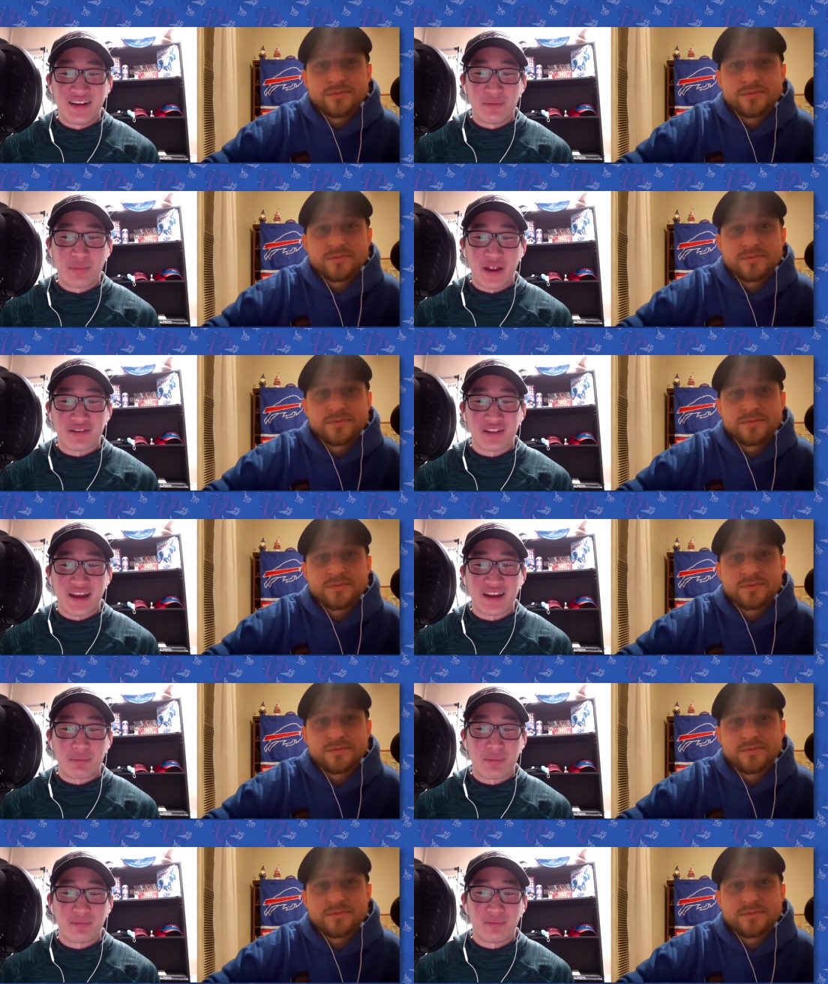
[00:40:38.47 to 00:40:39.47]
Speaker 1: Carolina
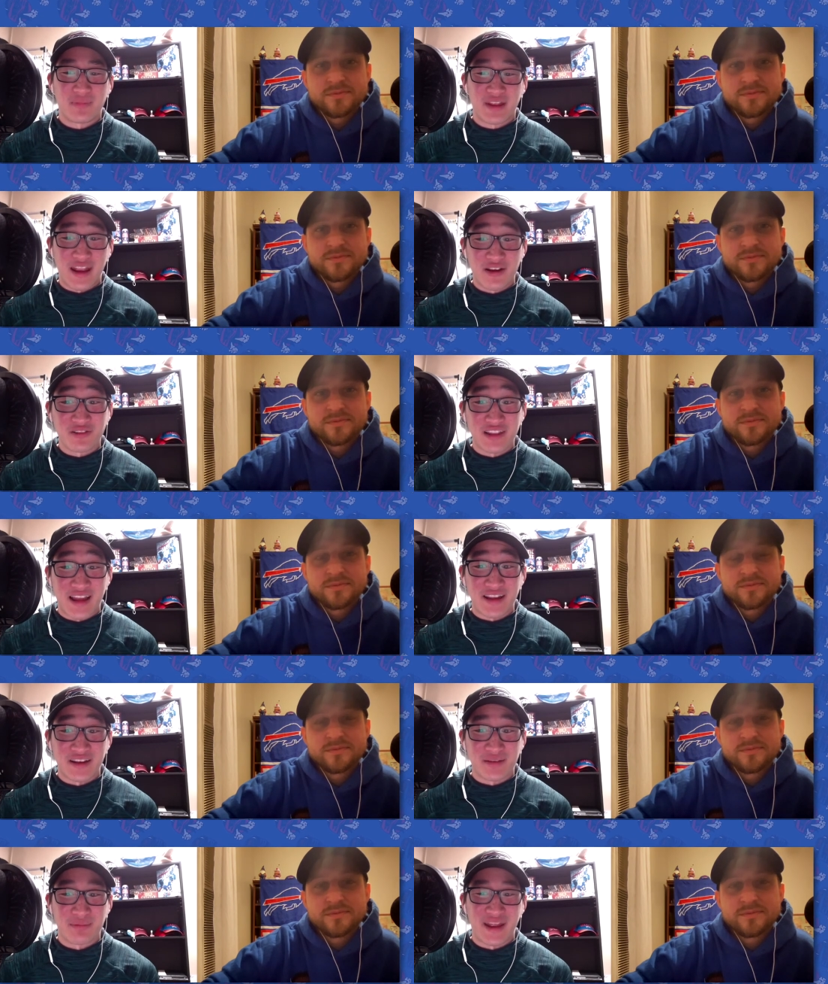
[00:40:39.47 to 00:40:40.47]

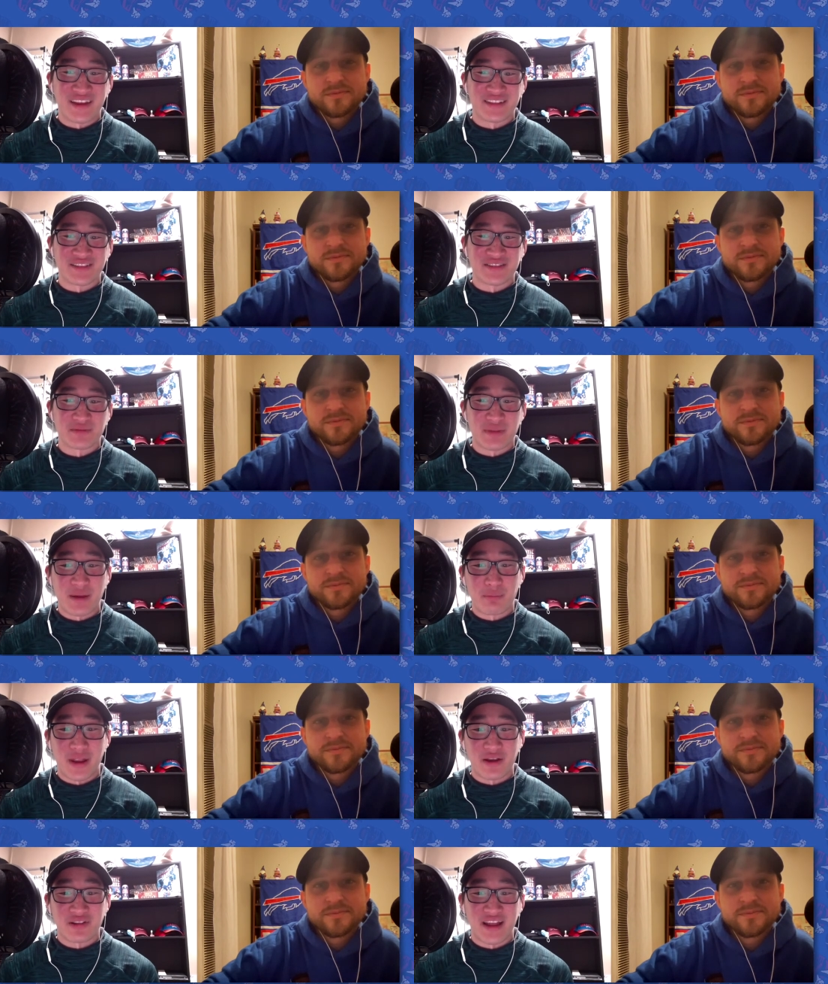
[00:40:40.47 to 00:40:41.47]
Panthers, not
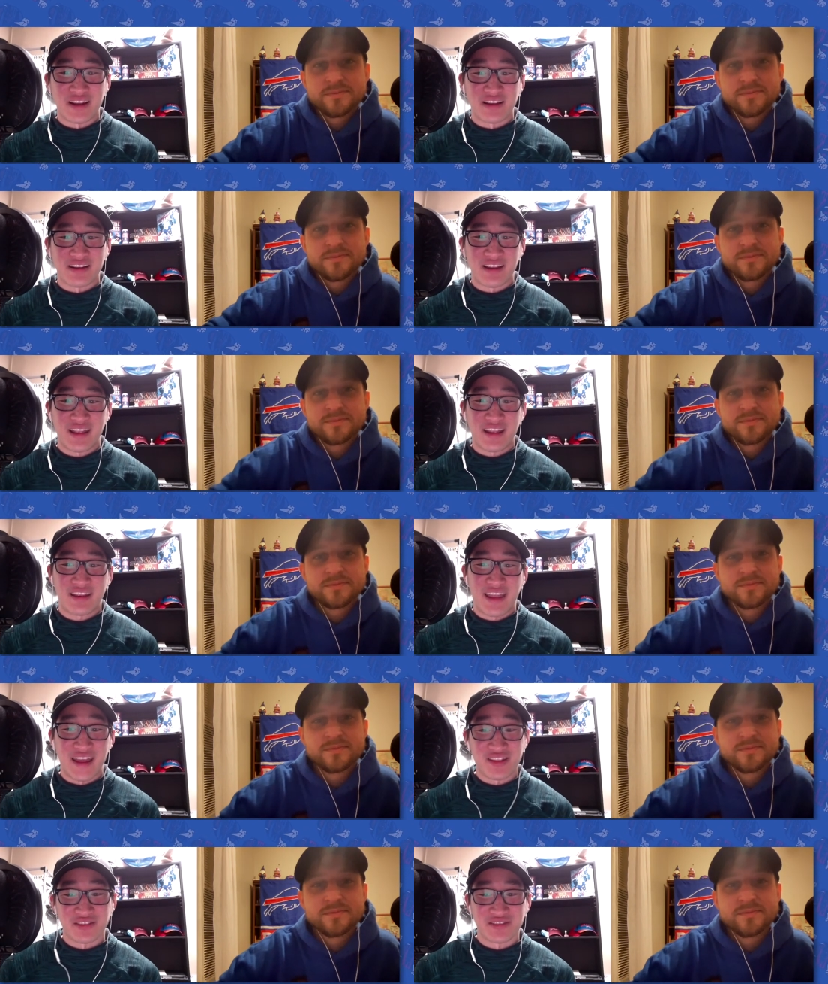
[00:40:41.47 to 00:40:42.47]
Carolina
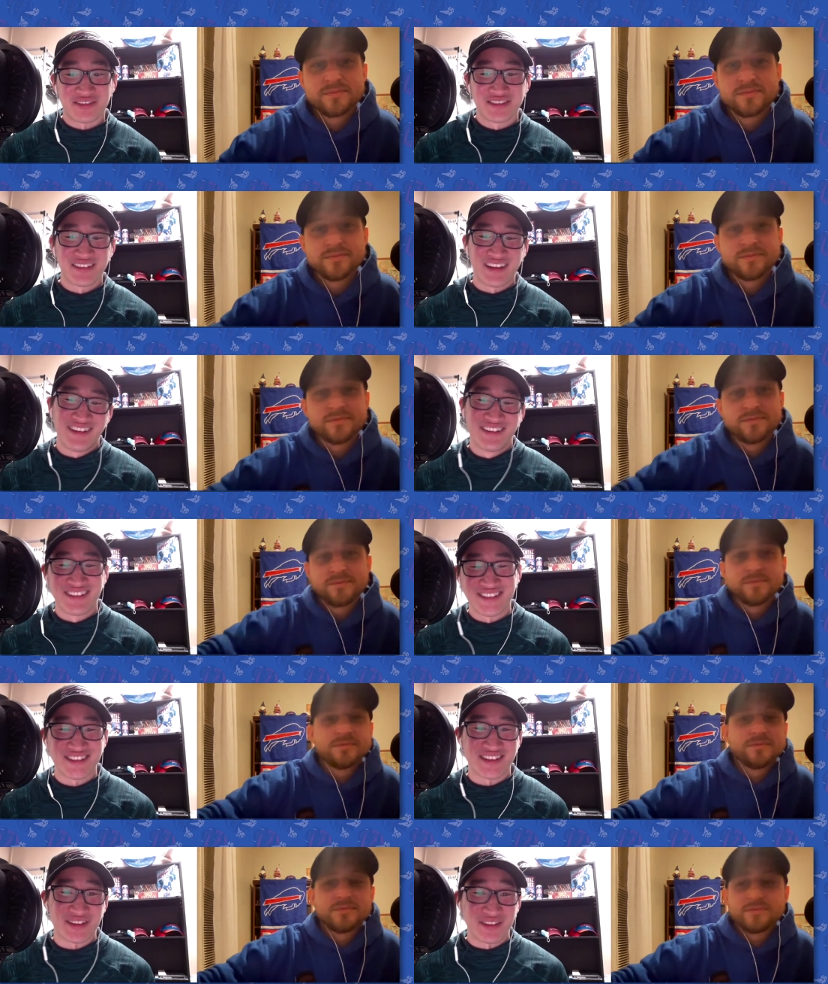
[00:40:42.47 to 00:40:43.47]
Canthers.
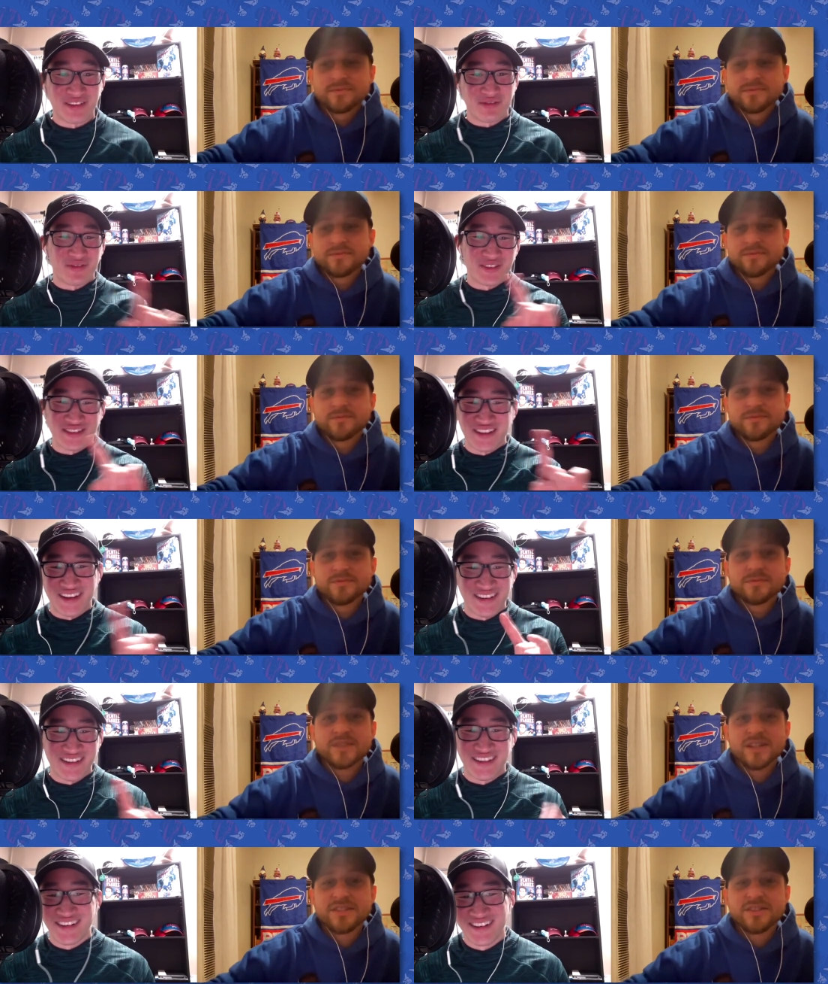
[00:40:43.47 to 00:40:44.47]
See the reverse thing I did
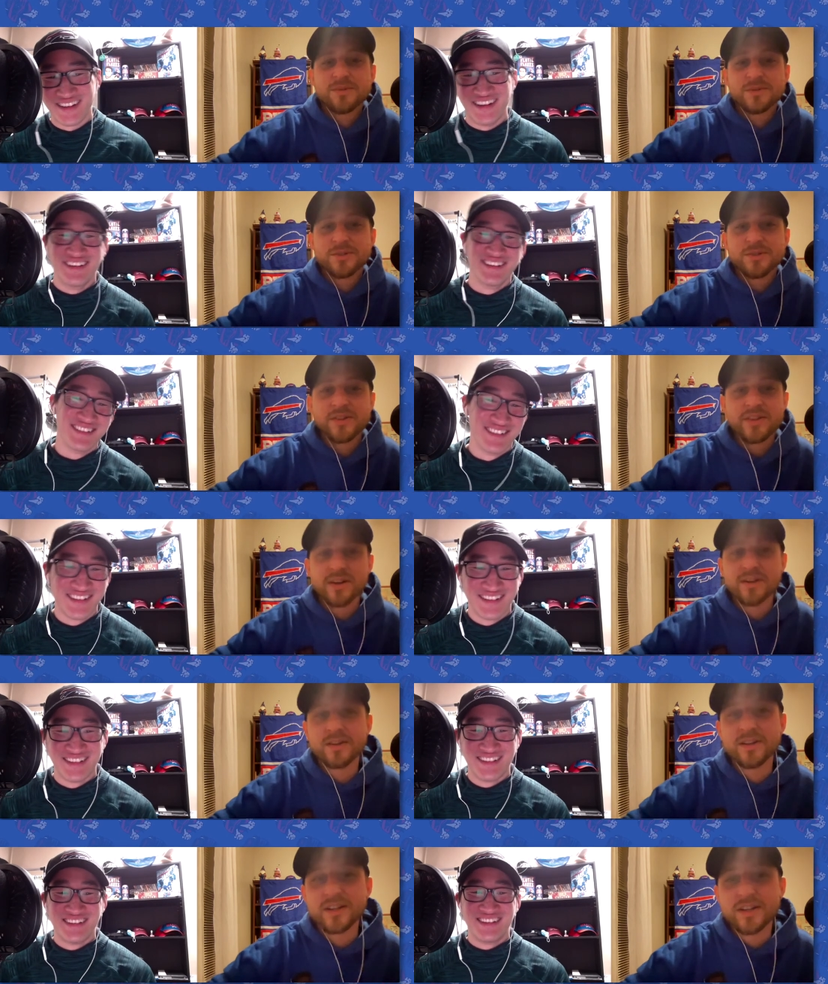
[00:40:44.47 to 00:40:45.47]
Speaker 2: there? I saw what you did there.
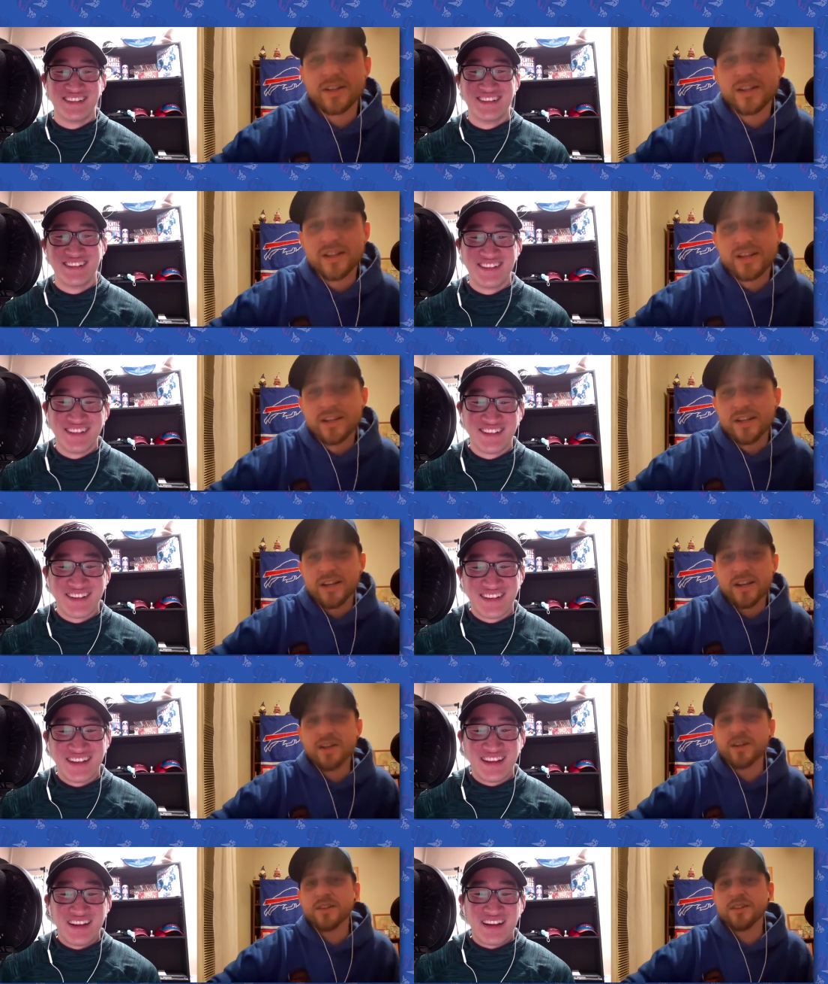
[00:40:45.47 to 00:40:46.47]

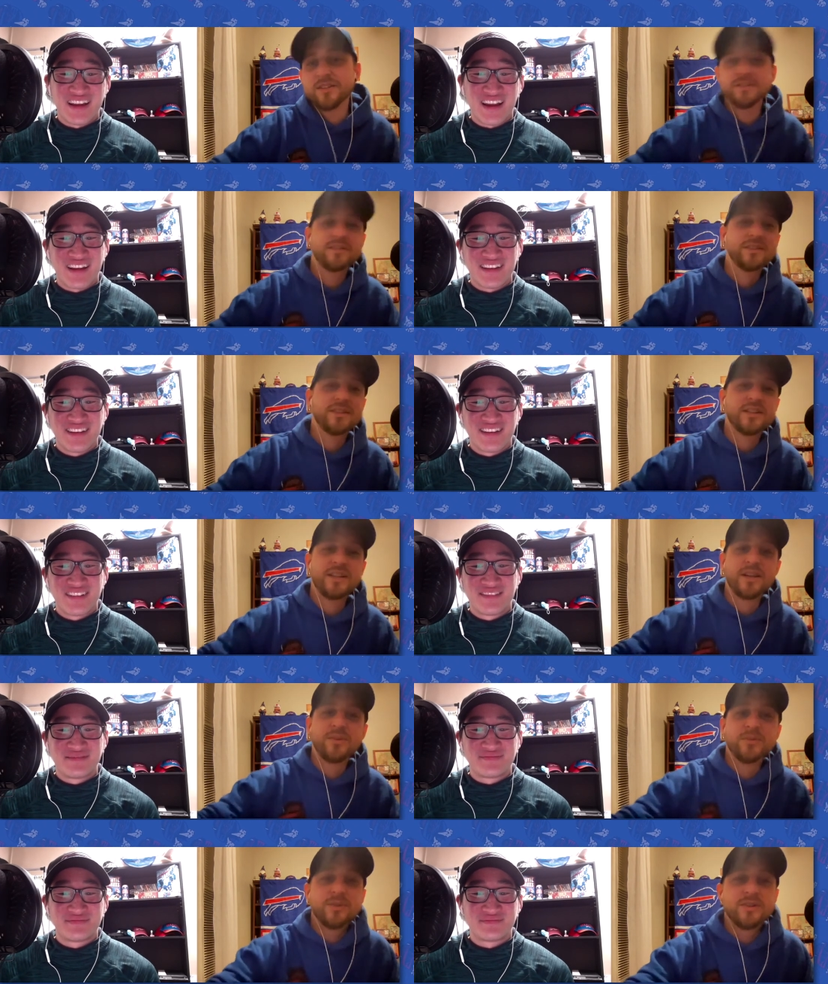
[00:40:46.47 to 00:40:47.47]
I
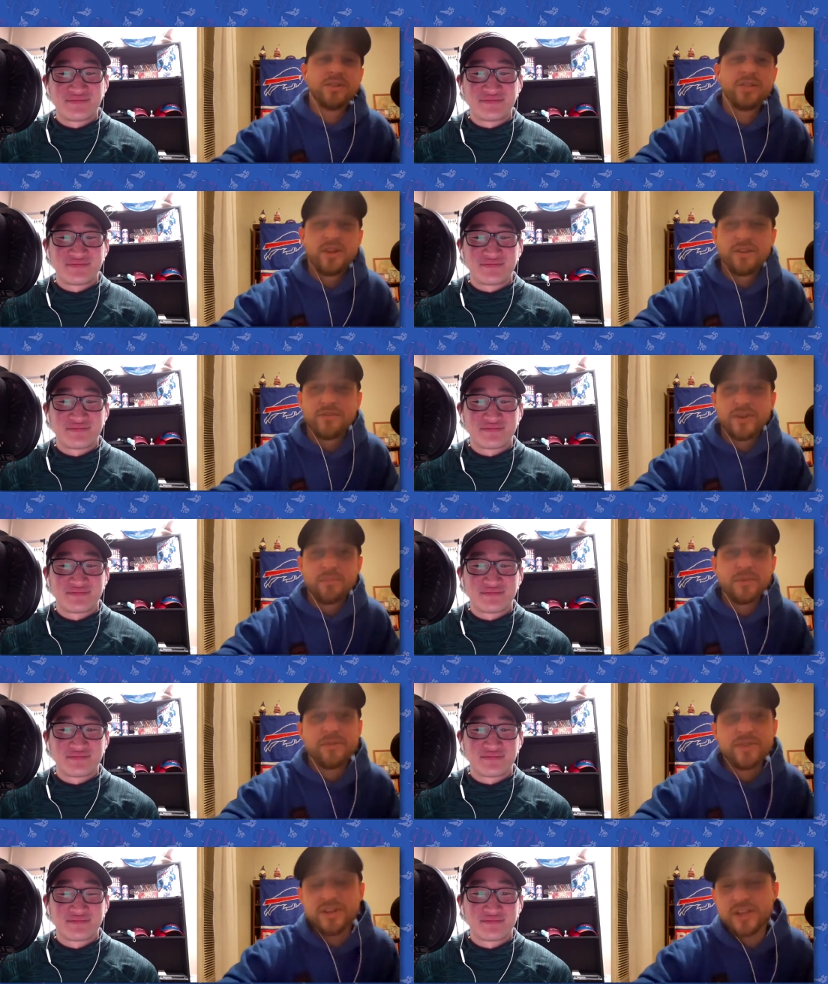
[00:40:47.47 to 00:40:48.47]
would love him
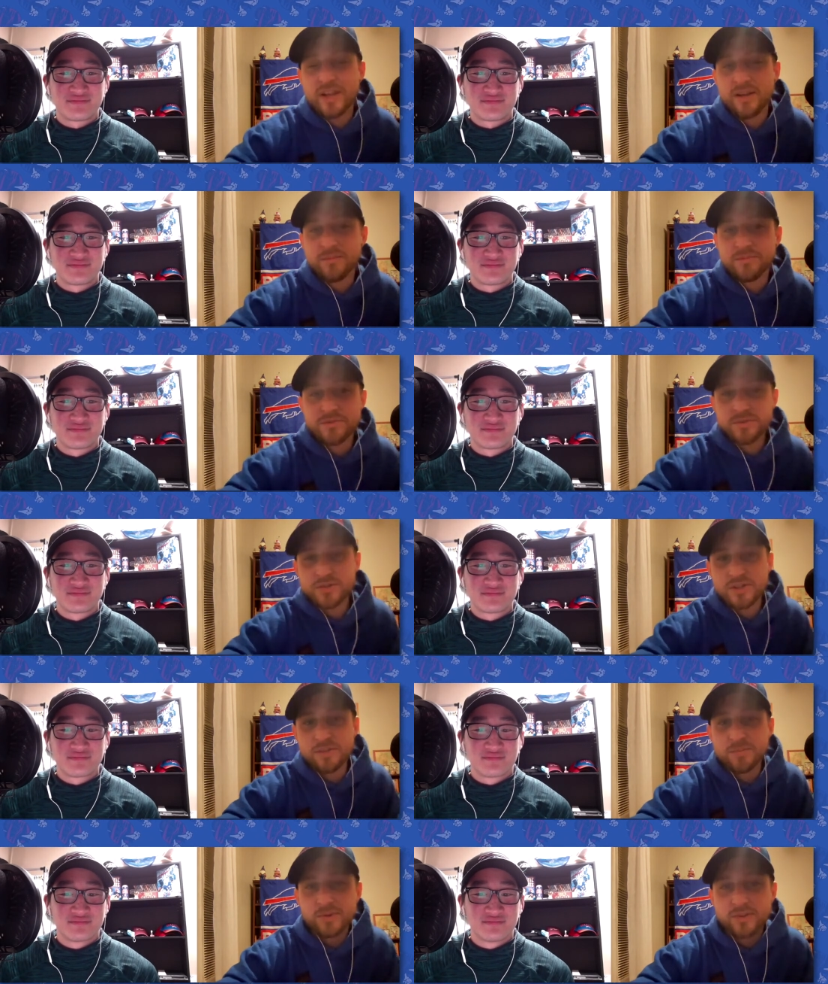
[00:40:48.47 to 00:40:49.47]
if he came
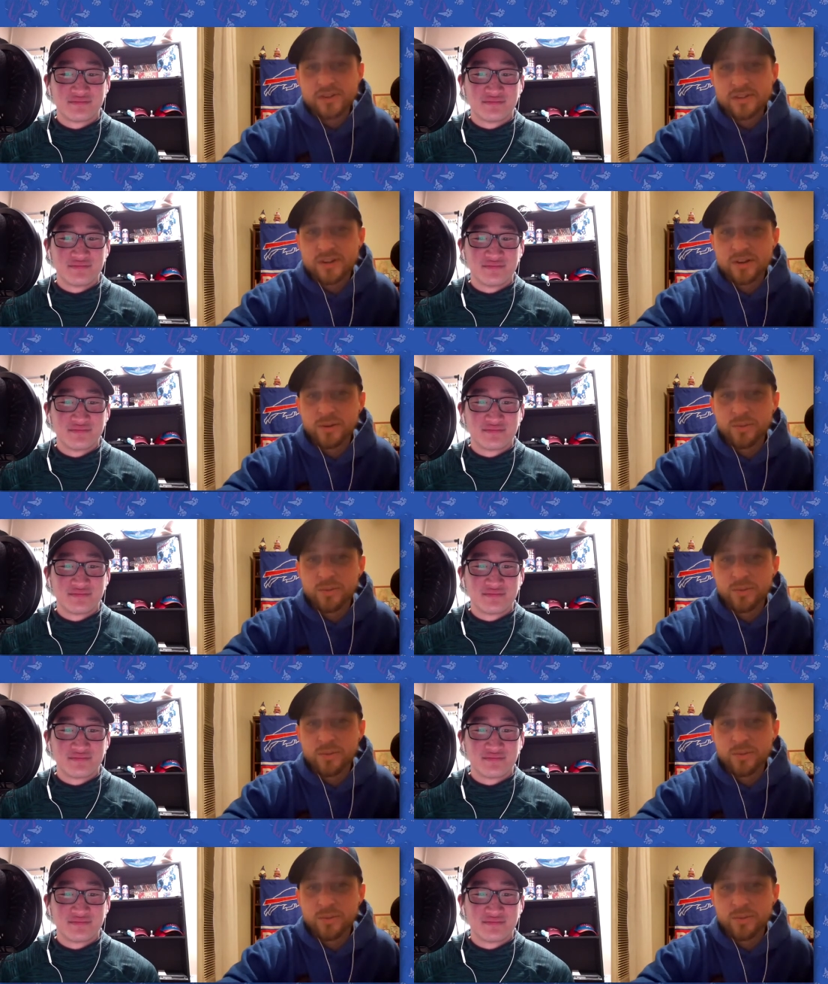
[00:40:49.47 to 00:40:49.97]
cheaper than Daryl